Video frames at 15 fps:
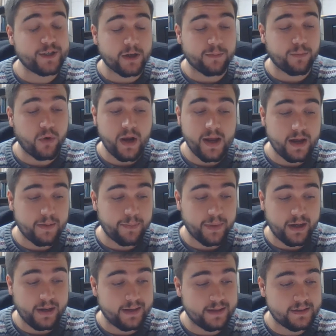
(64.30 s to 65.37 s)
shall break
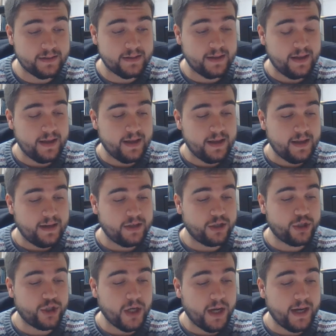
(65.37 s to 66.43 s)
upon us, to
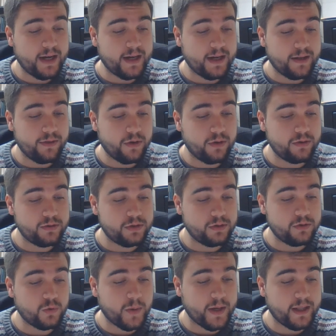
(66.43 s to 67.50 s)
shine on those who
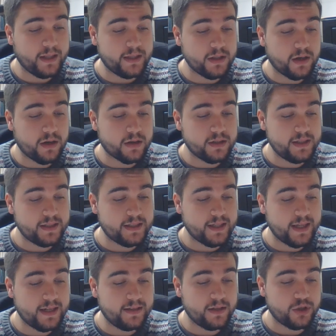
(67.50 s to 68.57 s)
dwell in darkness
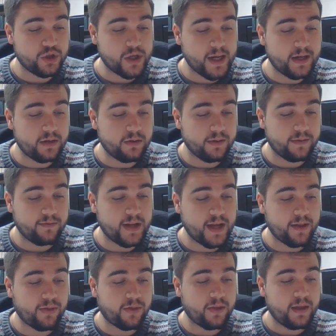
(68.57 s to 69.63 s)
and in the shadow of
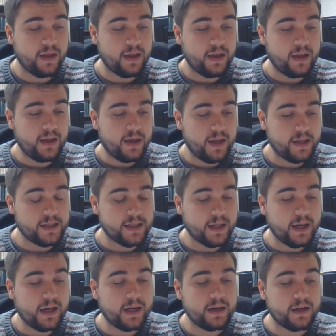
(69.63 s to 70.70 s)
death, and to
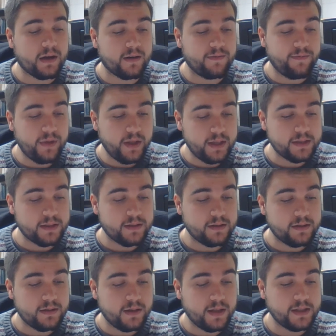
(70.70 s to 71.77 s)
guide our feet
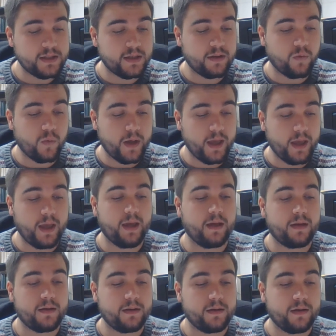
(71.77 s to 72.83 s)
into the way
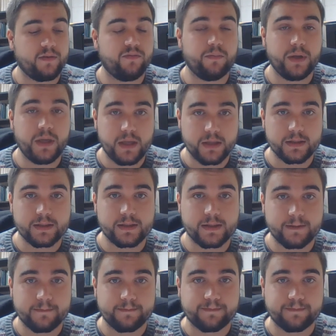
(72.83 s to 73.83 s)
of peace.